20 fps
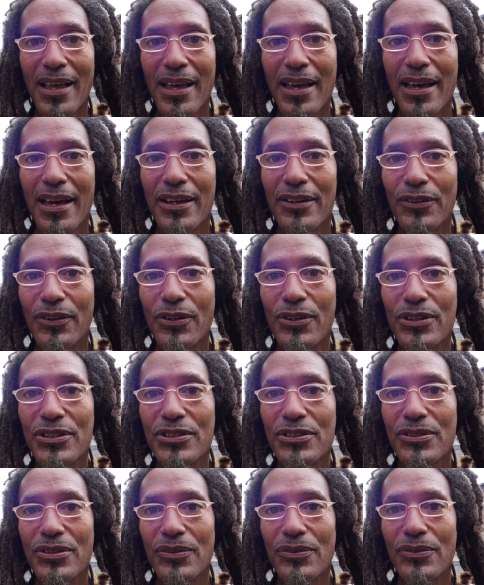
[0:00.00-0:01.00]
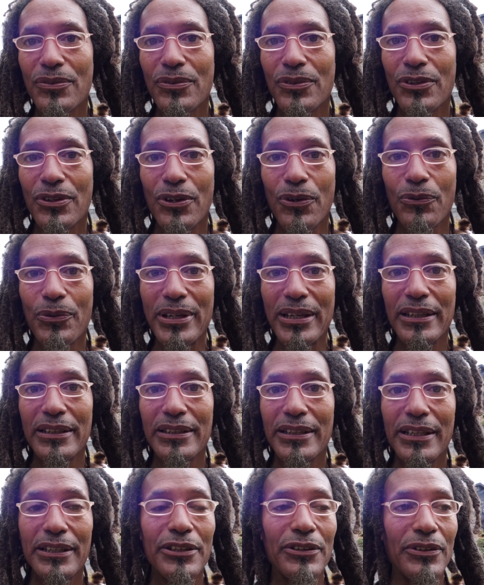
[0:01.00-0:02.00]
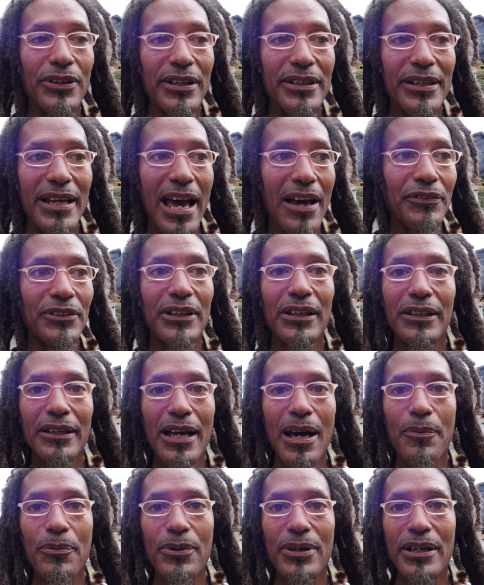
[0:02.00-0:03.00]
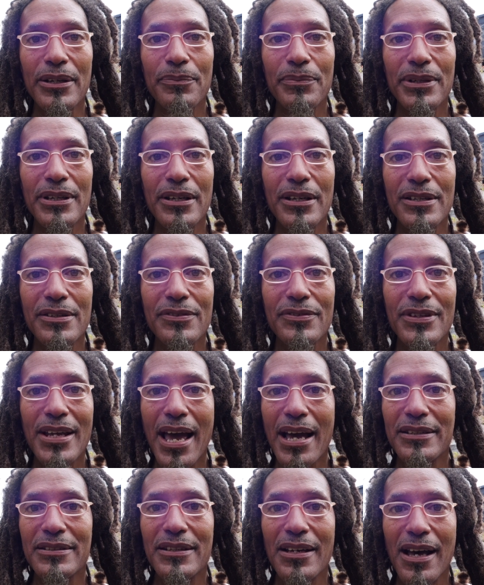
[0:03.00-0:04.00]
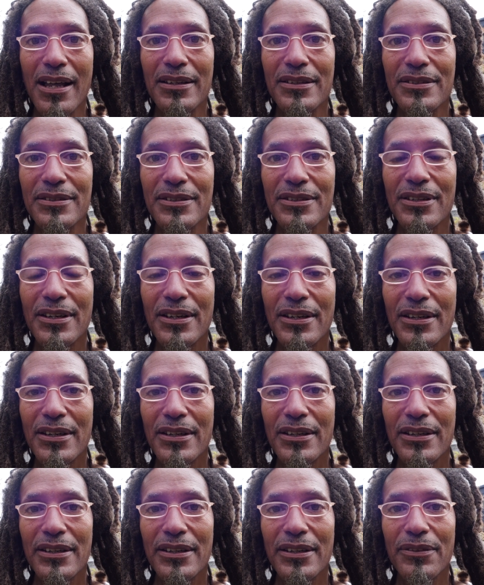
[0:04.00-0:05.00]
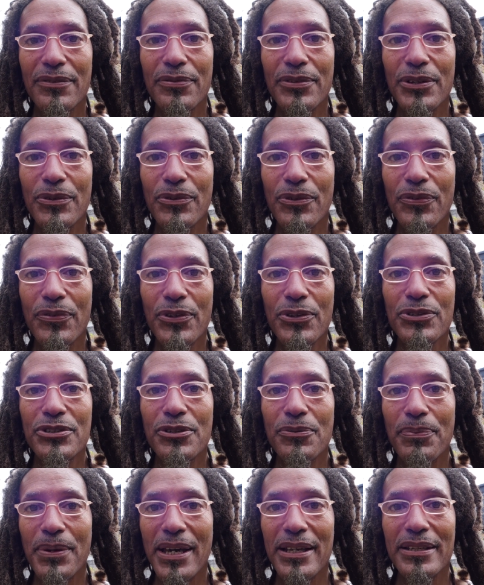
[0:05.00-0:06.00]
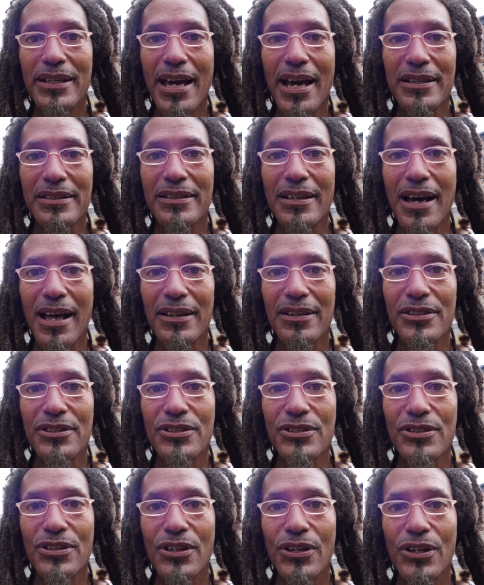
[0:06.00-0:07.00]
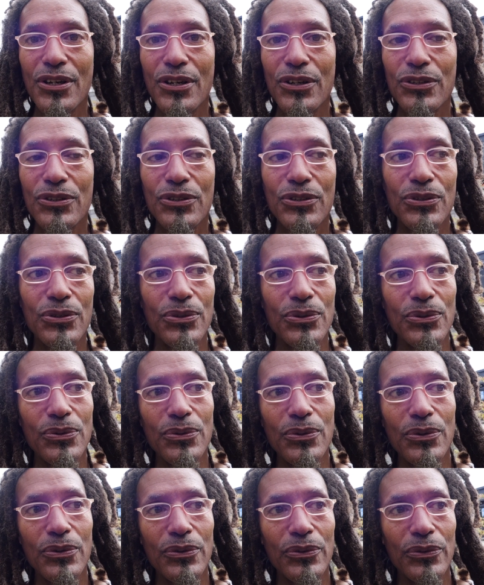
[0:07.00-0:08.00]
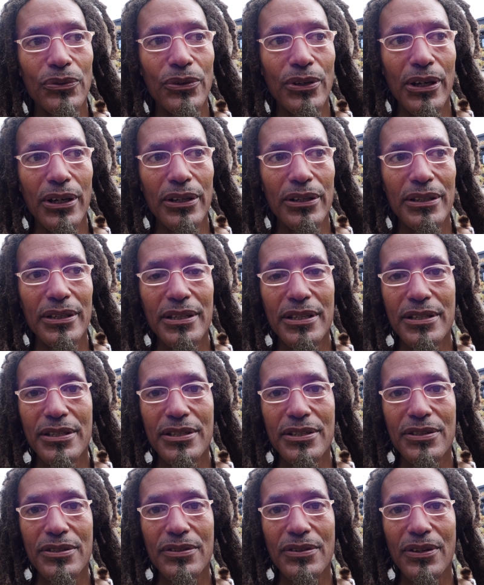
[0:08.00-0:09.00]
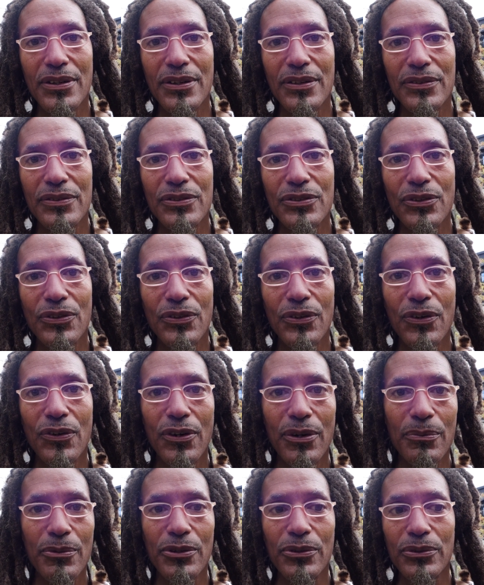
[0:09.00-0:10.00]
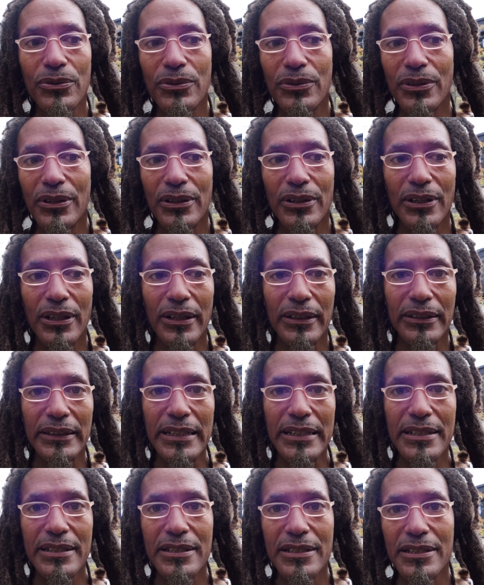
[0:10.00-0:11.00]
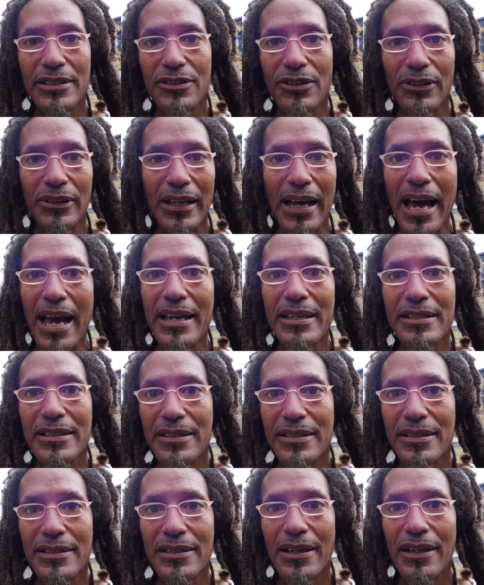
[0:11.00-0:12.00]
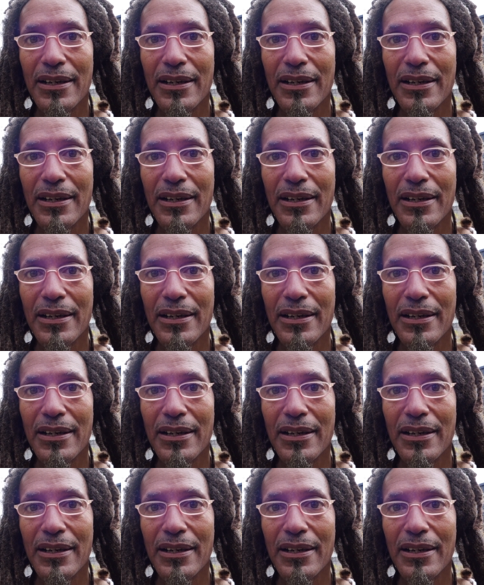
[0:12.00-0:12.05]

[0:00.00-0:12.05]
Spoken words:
And of course, we continue to have to collaborate because of tax dollars. If we refuse to pay tax dollars to these sort of criminal allegiances or alliances,